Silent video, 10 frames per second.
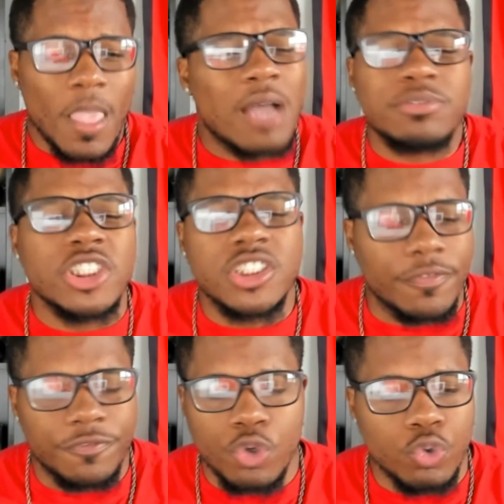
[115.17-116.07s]
I'm just
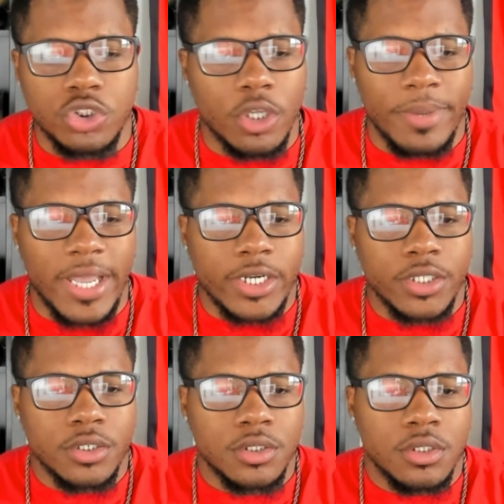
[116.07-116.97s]
confused about it.
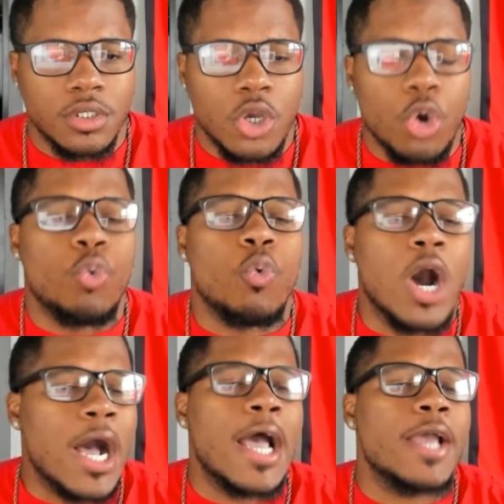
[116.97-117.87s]

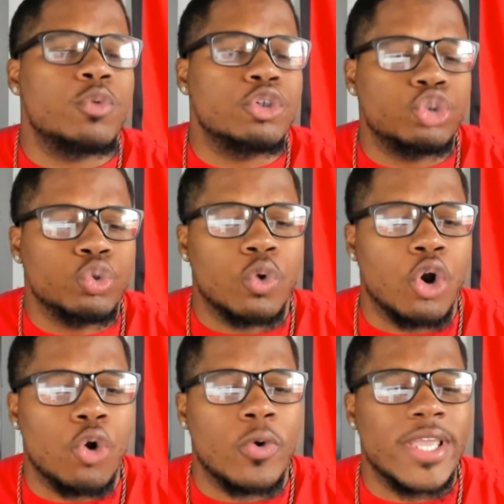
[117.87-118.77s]
Why would you
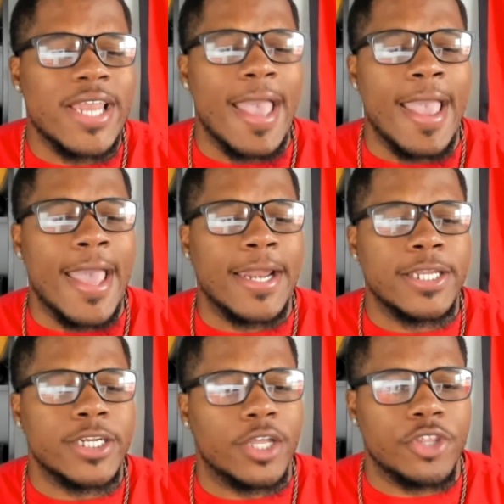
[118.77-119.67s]
go and add
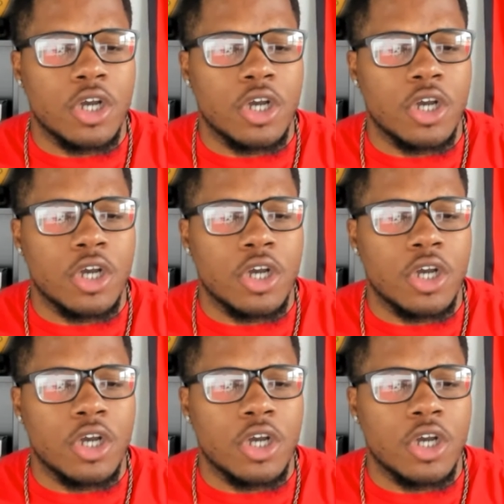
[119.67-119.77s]
another